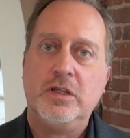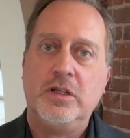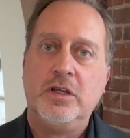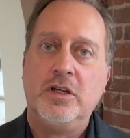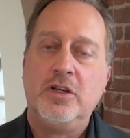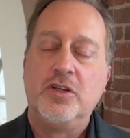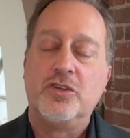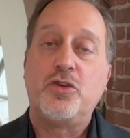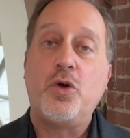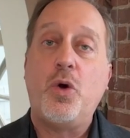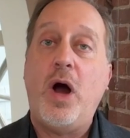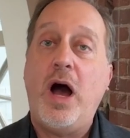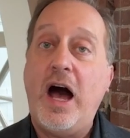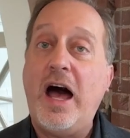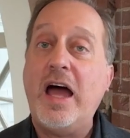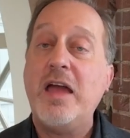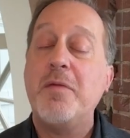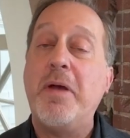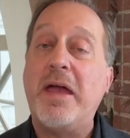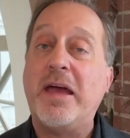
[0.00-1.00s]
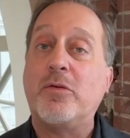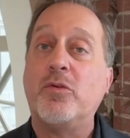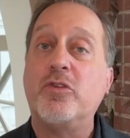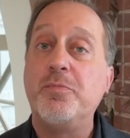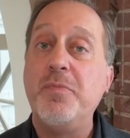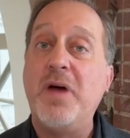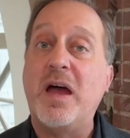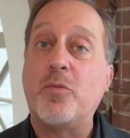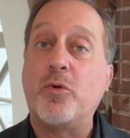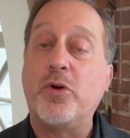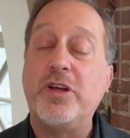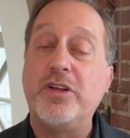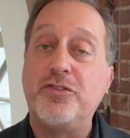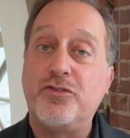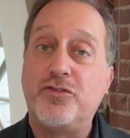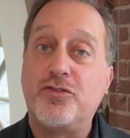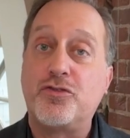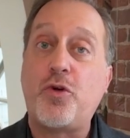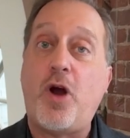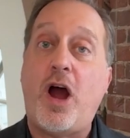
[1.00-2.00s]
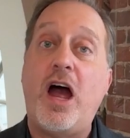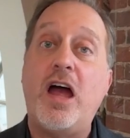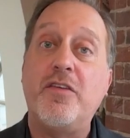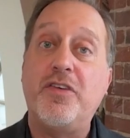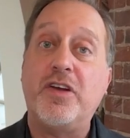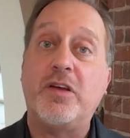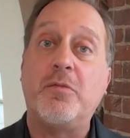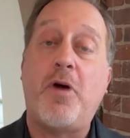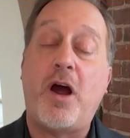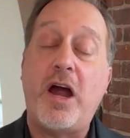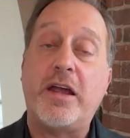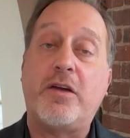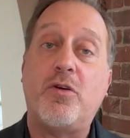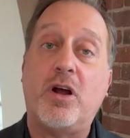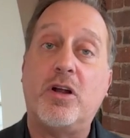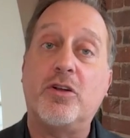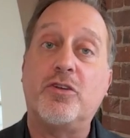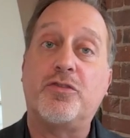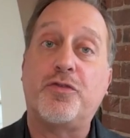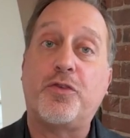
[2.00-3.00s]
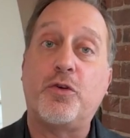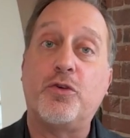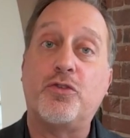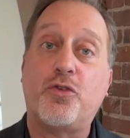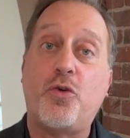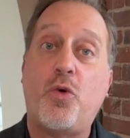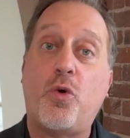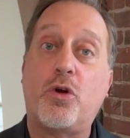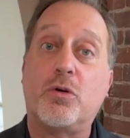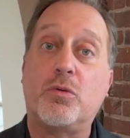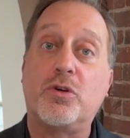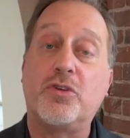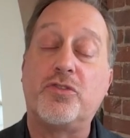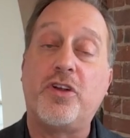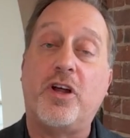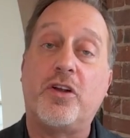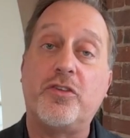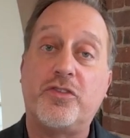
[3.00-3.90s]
So high bandwidth memory is driving Micron's first quarter results.